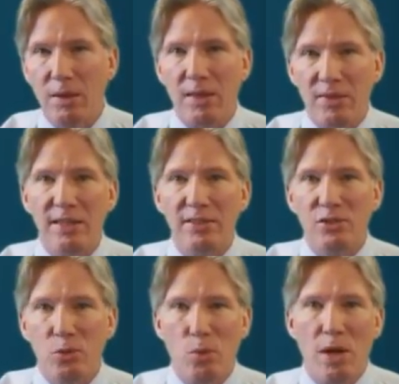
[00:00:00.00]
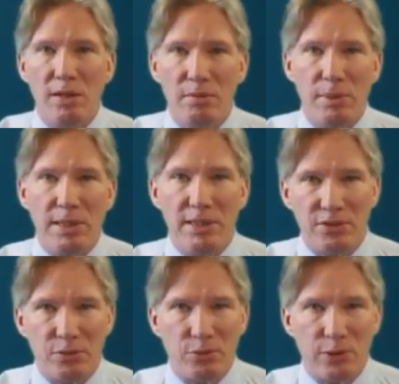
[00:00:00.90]
And this one
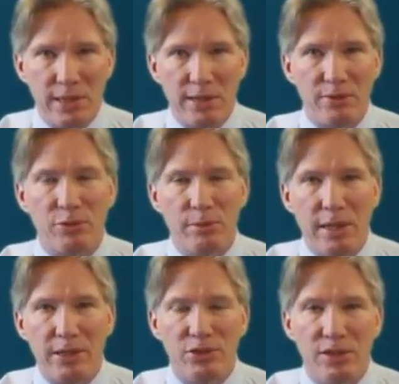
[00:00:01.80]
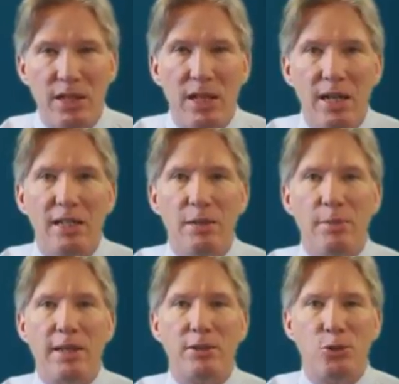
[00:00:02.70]
piece of free information can
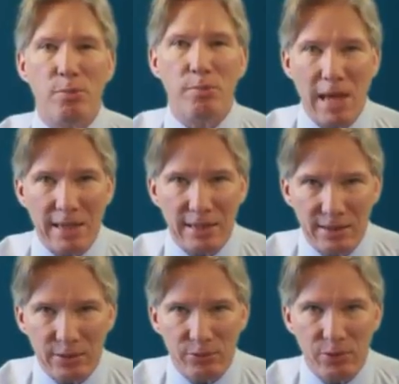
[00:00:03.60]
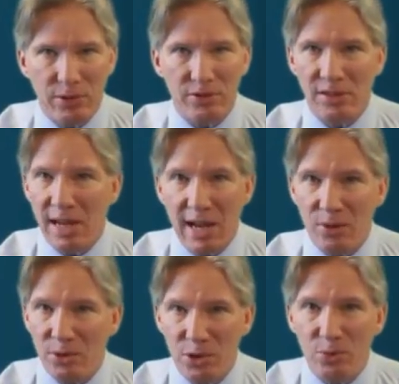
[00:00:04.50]
make a dramatic difference in
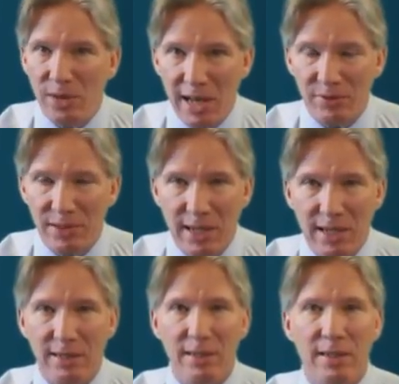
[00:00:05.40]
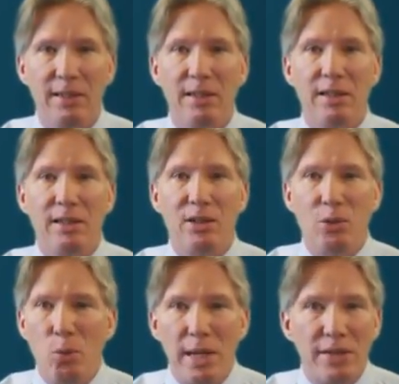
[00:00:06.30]
how you navigate
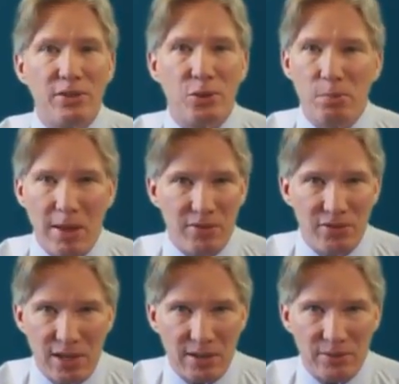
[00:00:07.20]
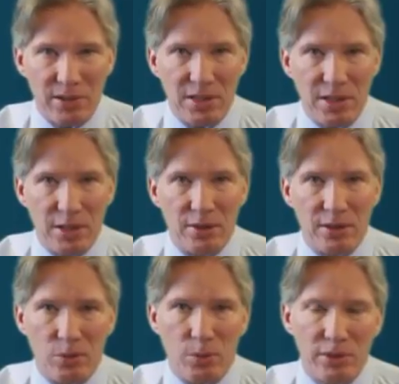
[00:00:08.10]
the weeks or months out of the year
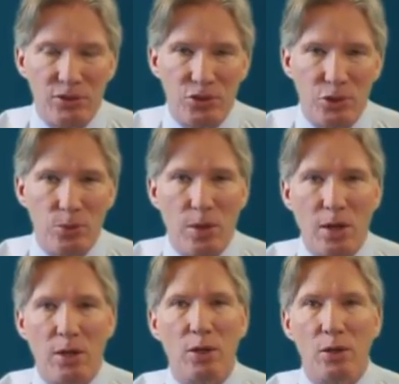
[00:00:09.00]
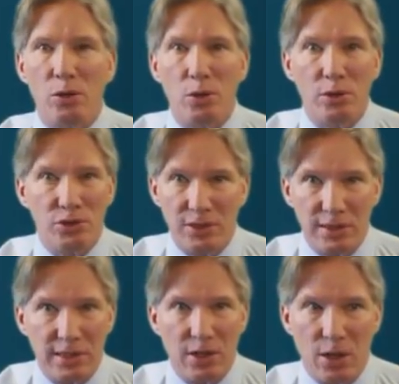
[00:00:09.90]
in which you are
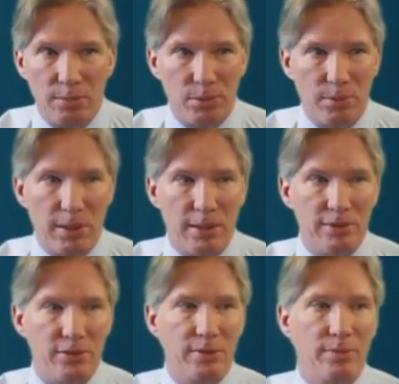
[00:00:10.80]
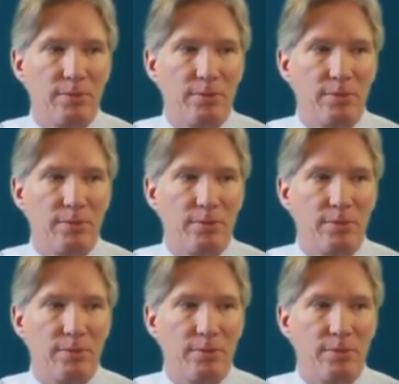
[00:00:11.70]
allergically compromised.